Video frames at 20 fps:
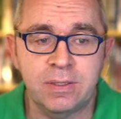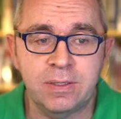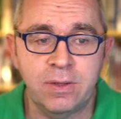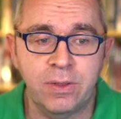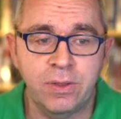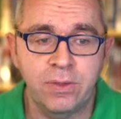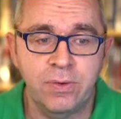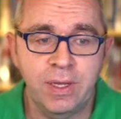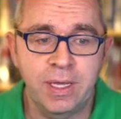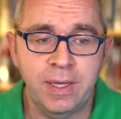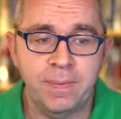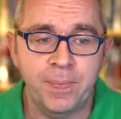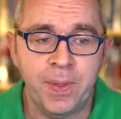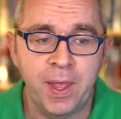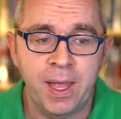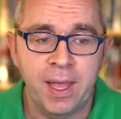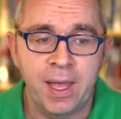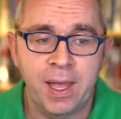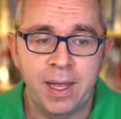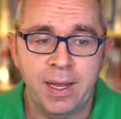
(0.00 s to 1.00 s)
3.
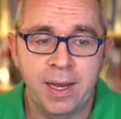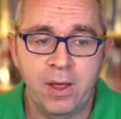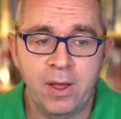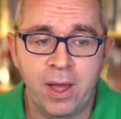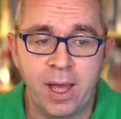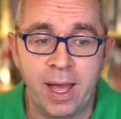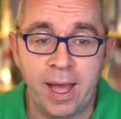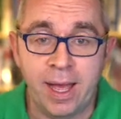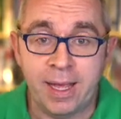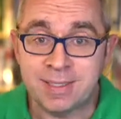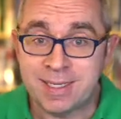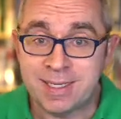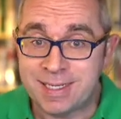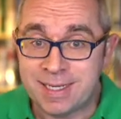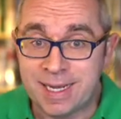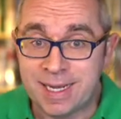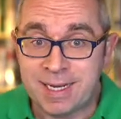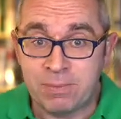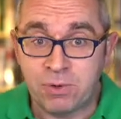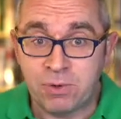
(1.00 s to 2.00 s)
Now, as I
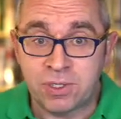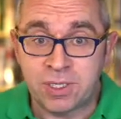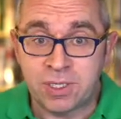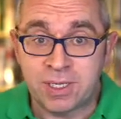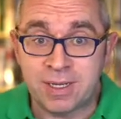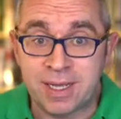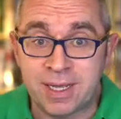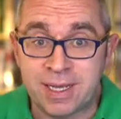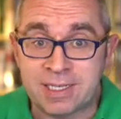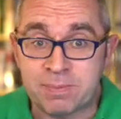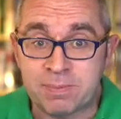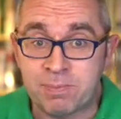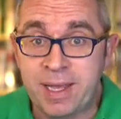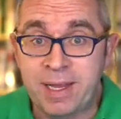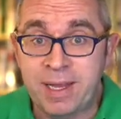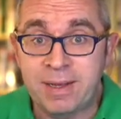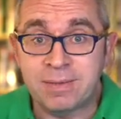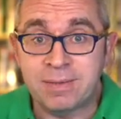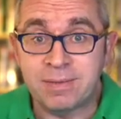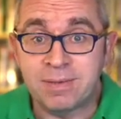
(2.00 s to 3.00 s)
said, I'm going to
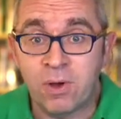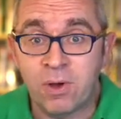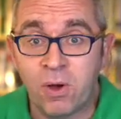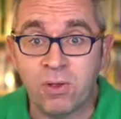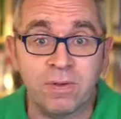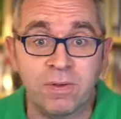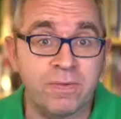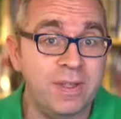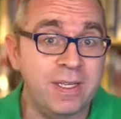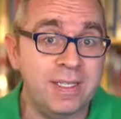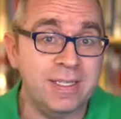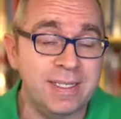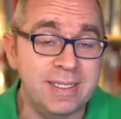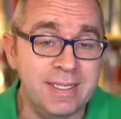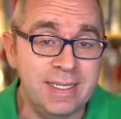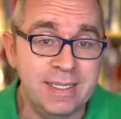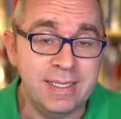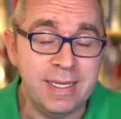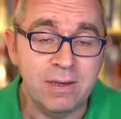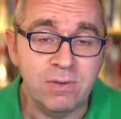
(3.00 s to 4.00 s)
explain all of these in
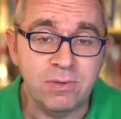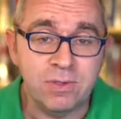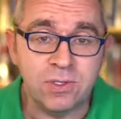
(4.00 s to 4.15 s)
detail.